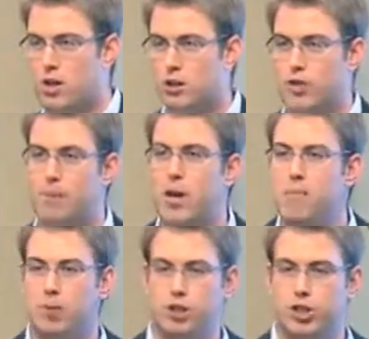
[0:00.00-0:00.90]
so that
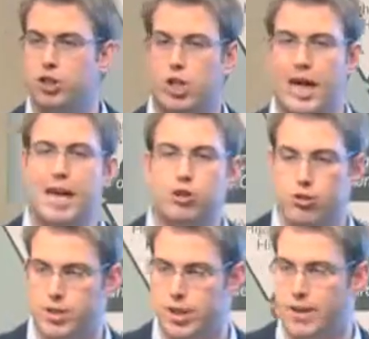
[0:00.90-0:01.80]
people are just
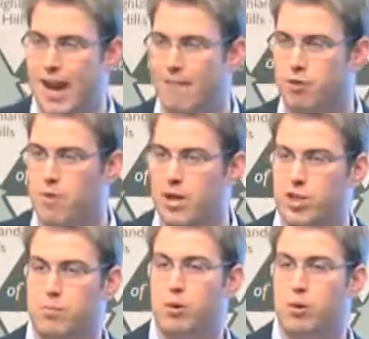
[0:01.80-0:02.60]
interested in that information,